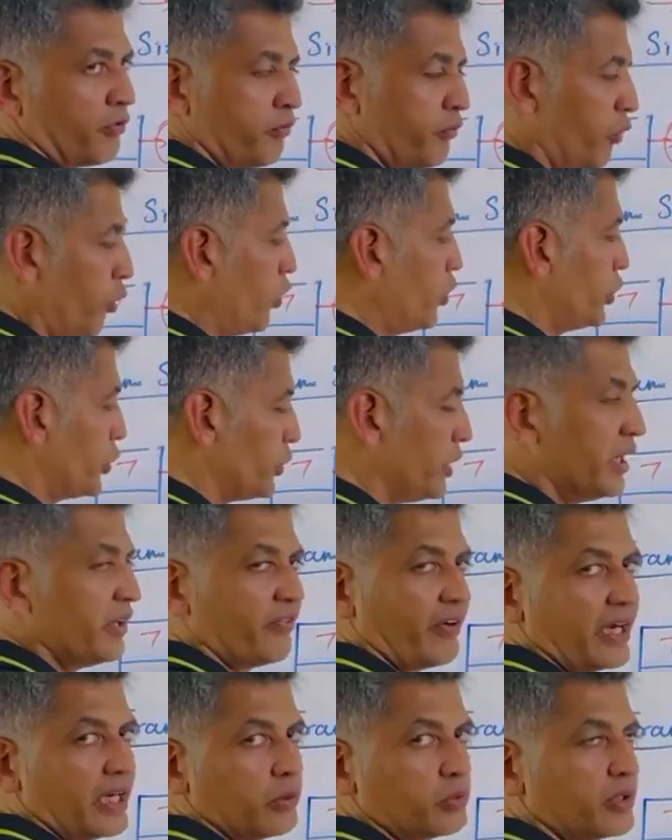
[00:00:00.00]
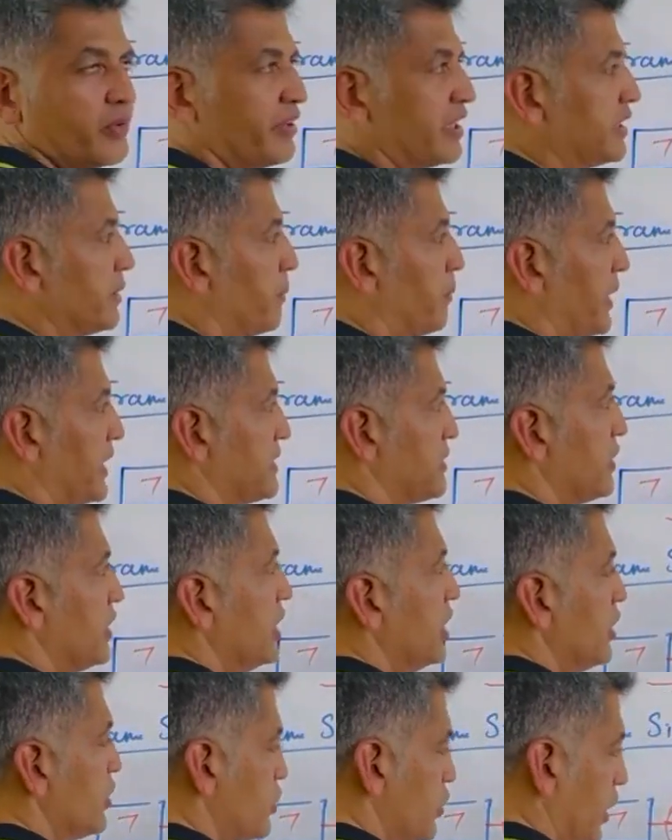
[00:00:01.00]
4 you need to find out the victim page.
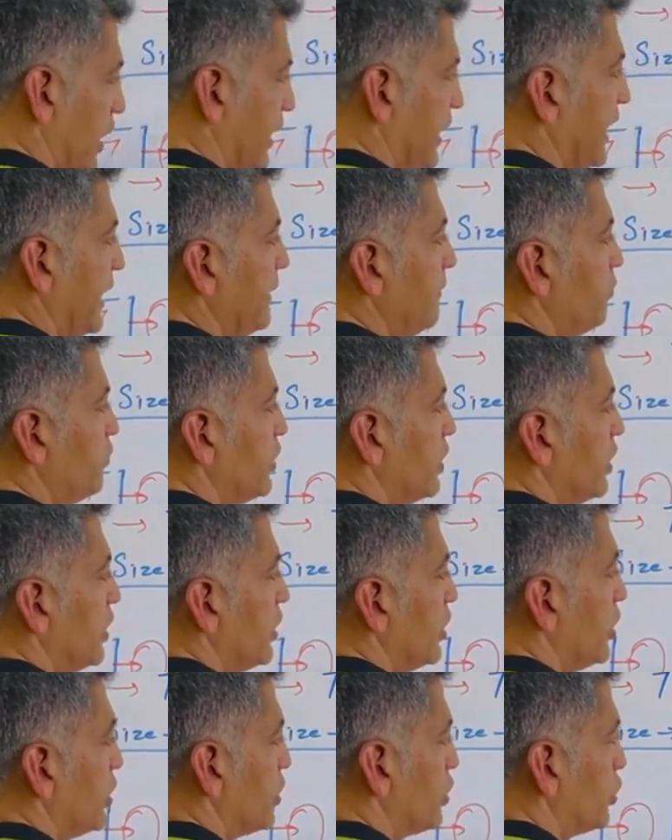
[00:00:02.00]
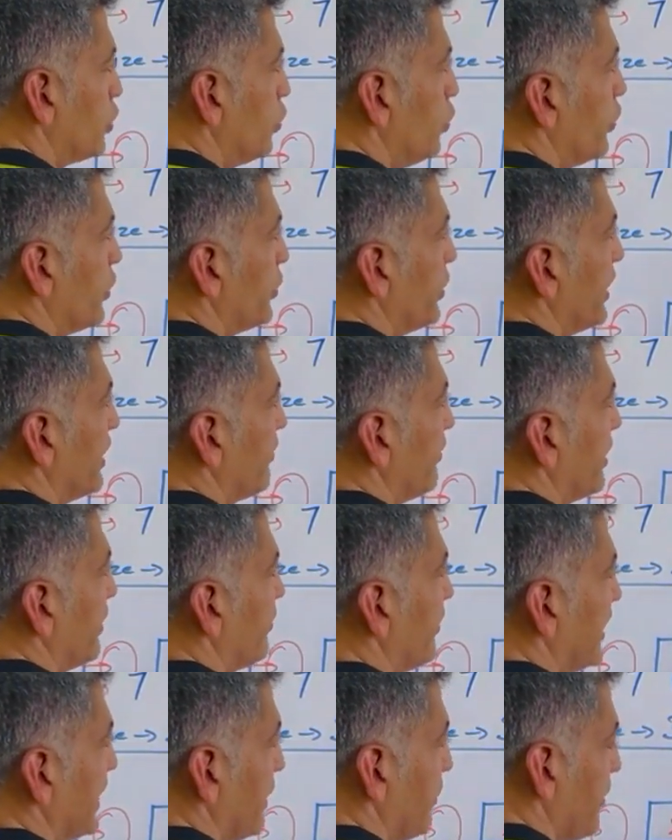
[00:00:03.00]
So again 2 you need to
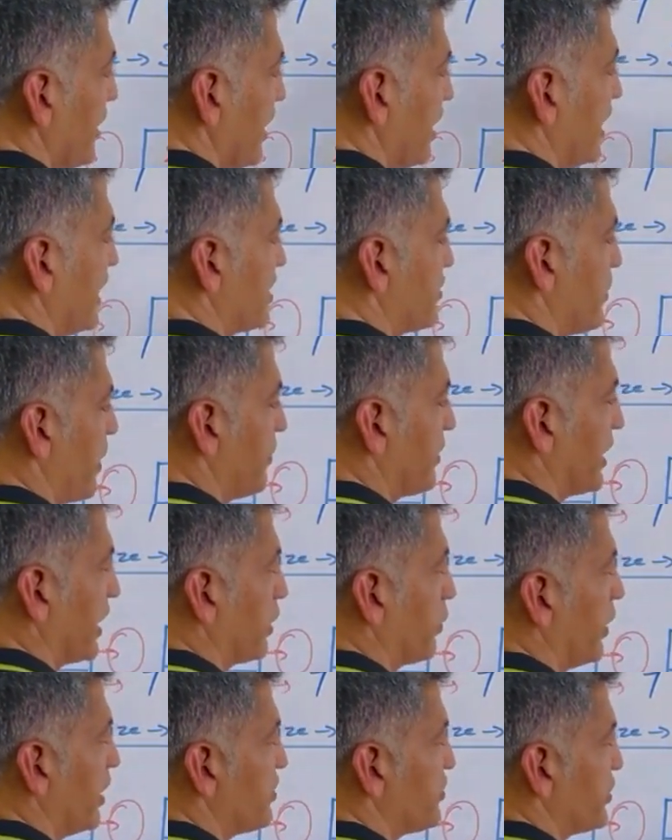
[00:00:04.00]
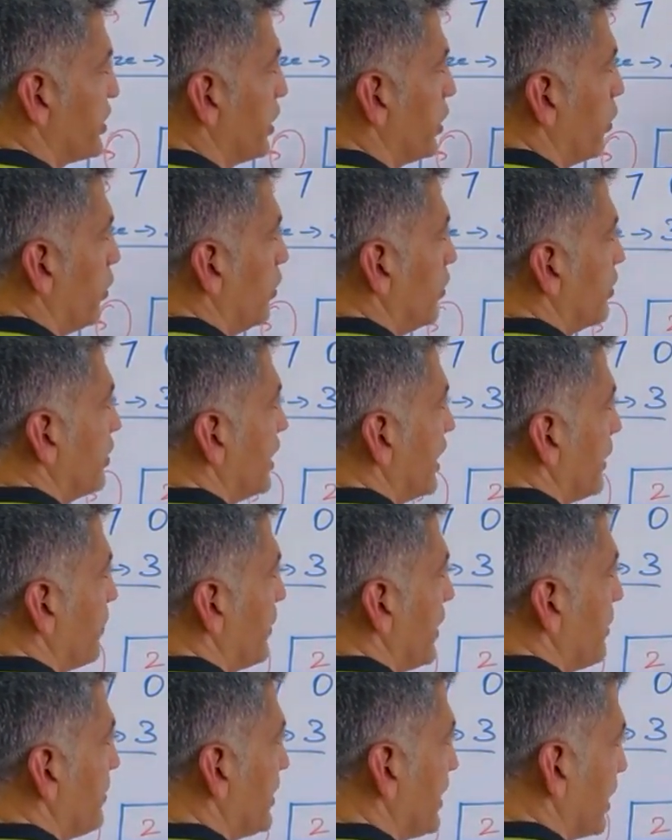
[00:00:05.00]
verify immediately, it may be required. 0 it
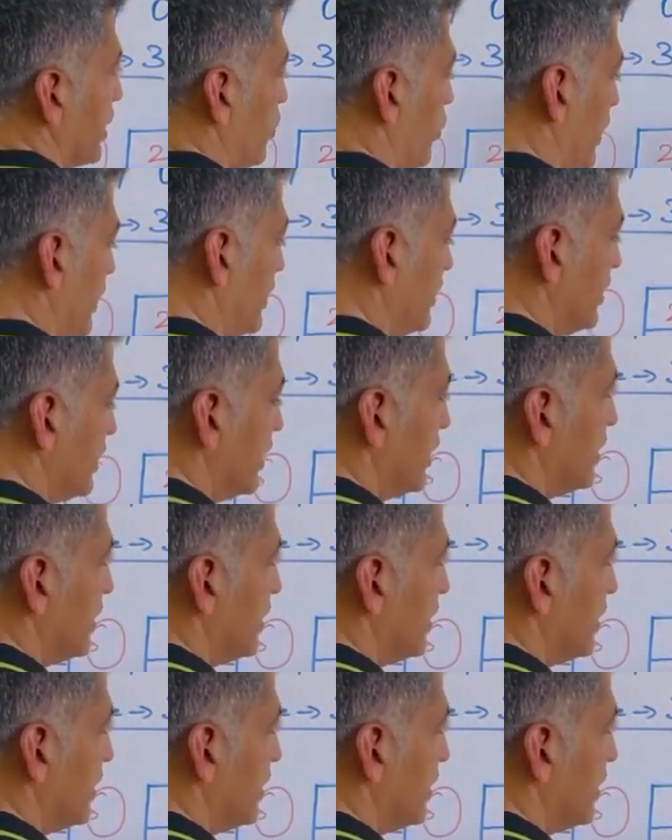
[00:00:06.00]
may be required.